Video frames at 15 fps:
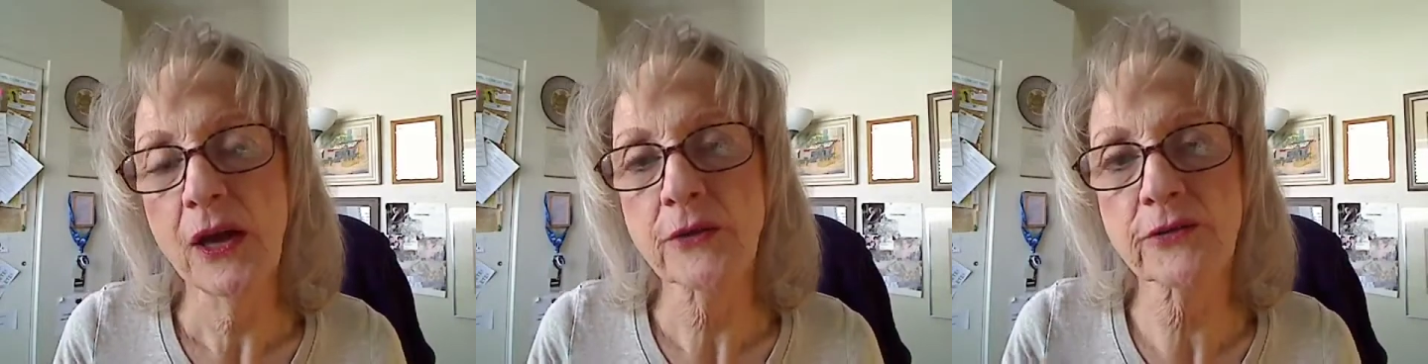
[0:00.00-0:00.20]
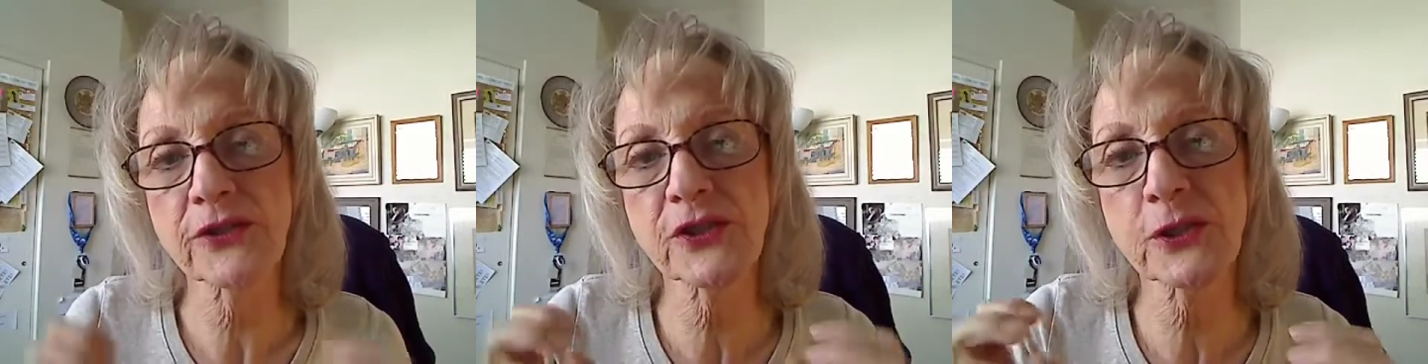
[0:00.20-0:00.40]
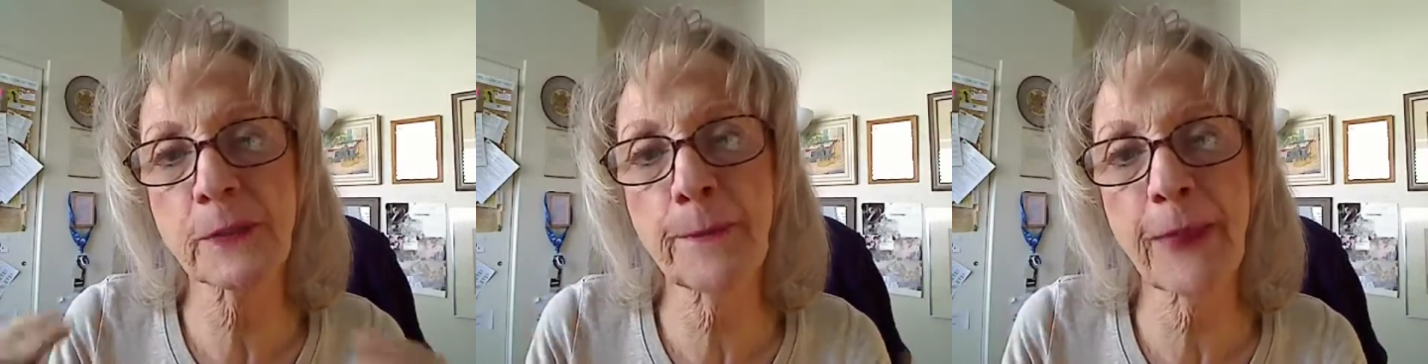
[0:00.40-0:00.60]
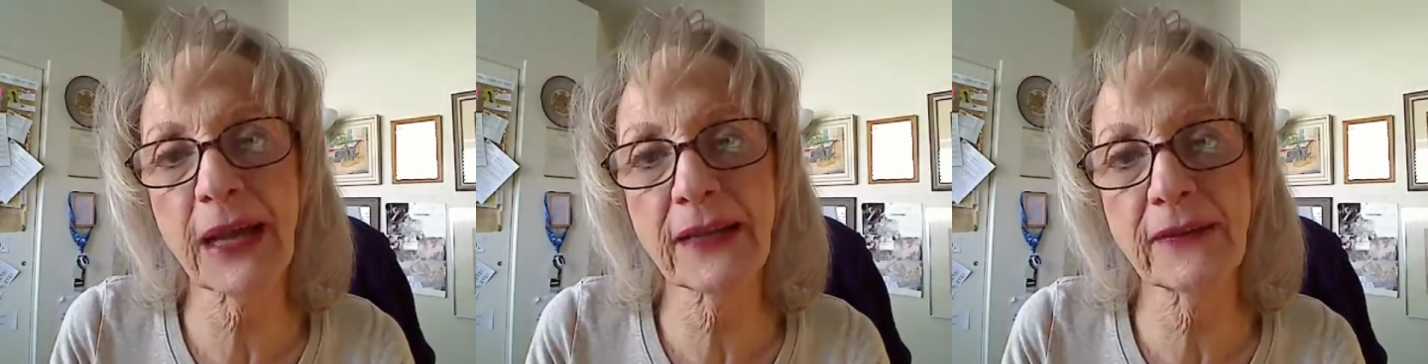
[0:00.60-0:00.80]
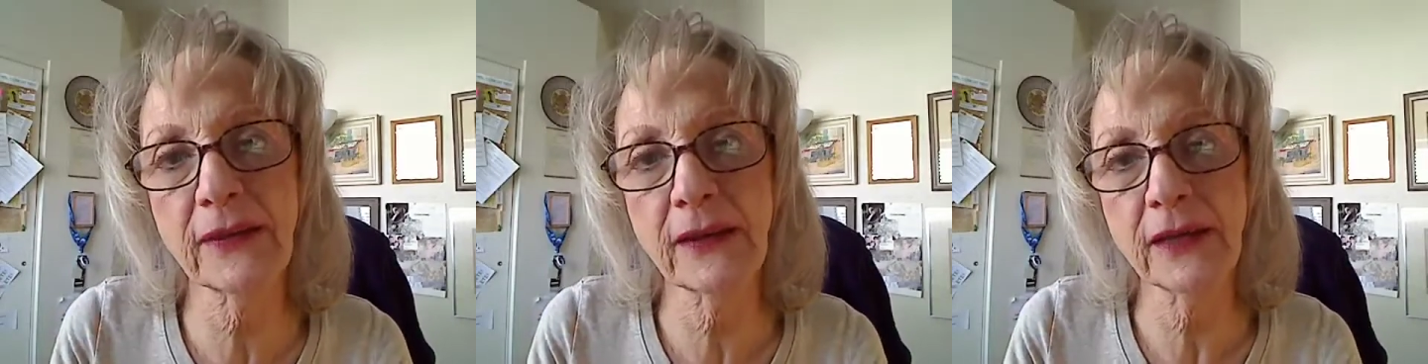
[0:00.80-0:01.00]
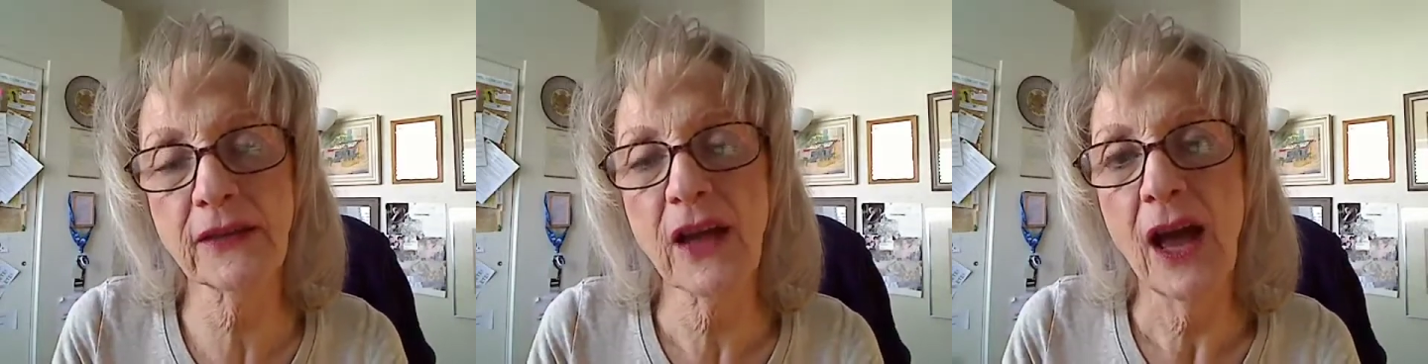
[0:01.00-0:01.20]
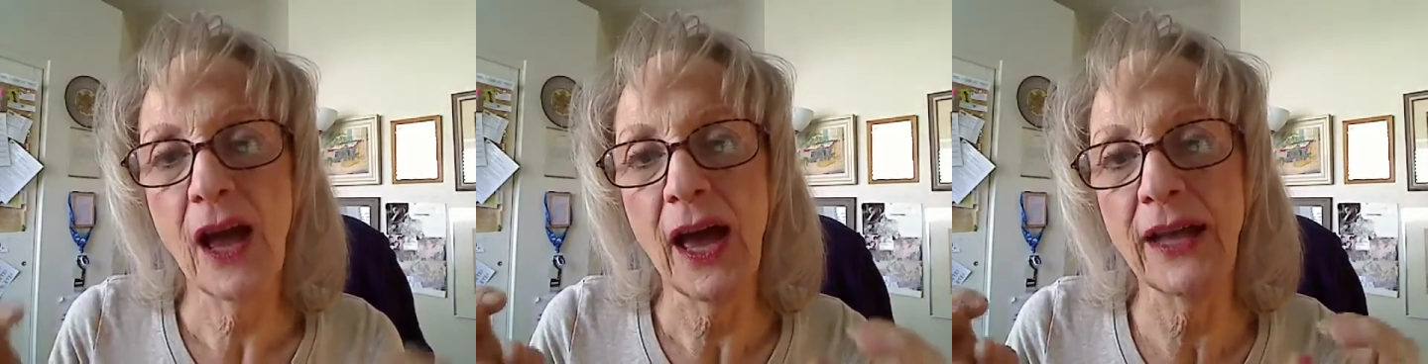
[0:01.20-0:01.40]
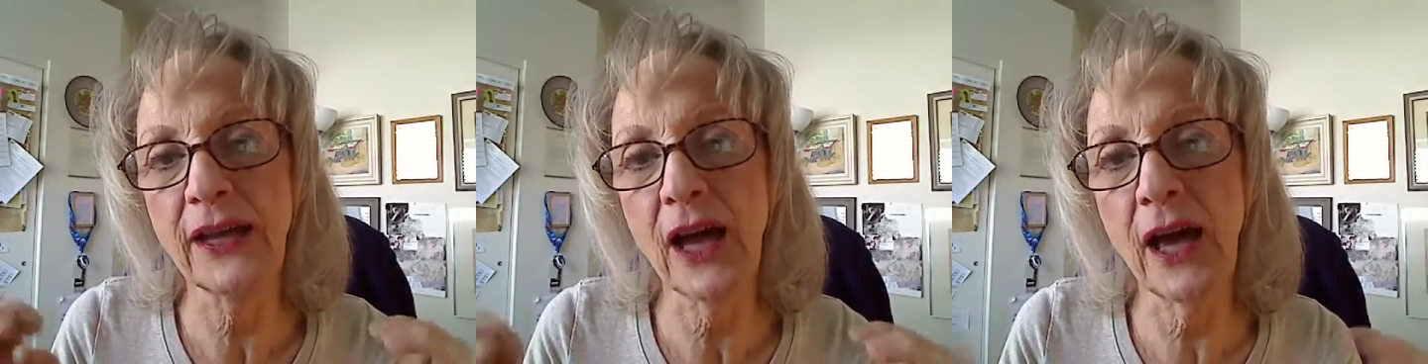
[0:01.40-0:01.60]
respecting it
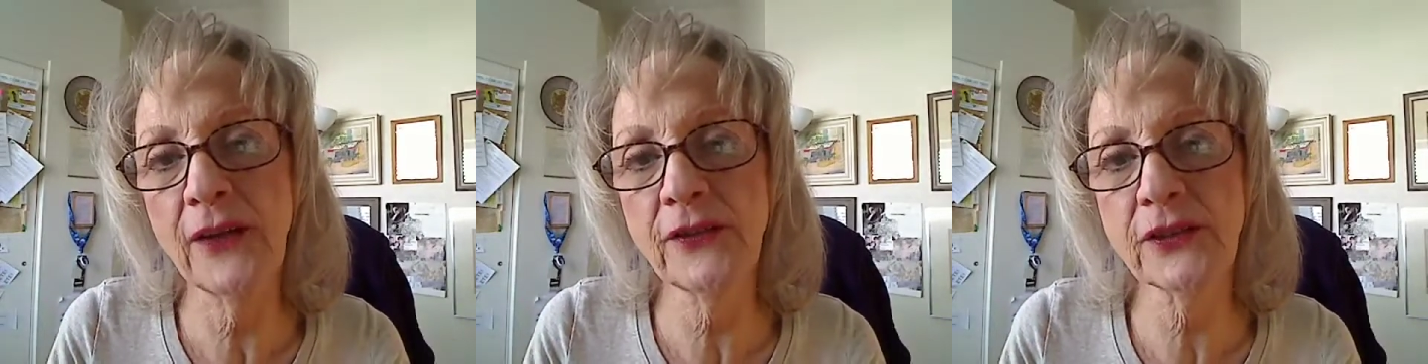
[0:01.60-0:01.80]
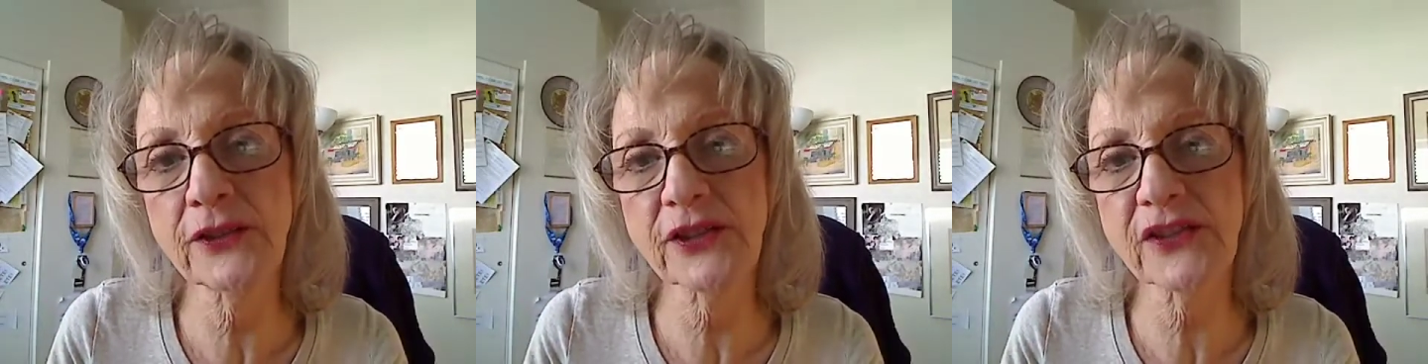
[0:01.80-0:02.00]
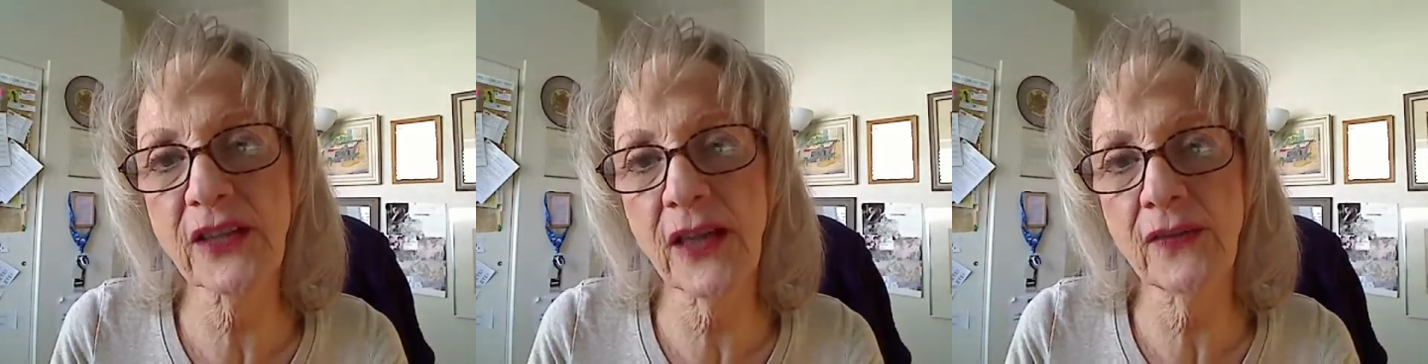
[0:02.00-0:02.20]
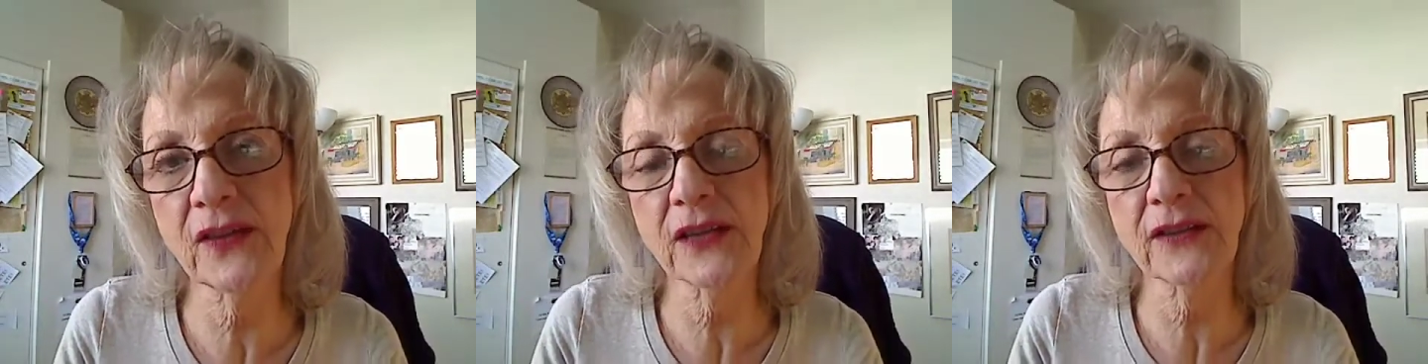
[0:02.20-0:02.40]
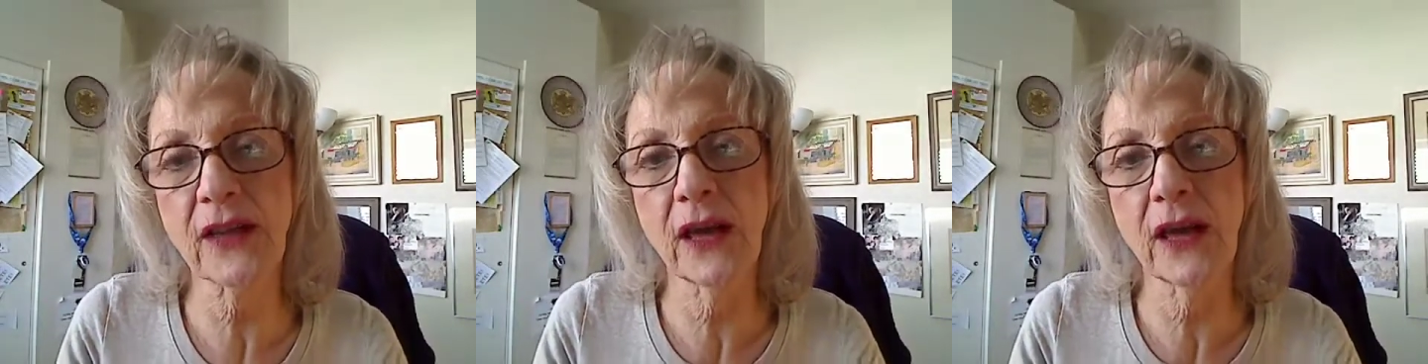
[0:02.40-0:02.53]
and understanding it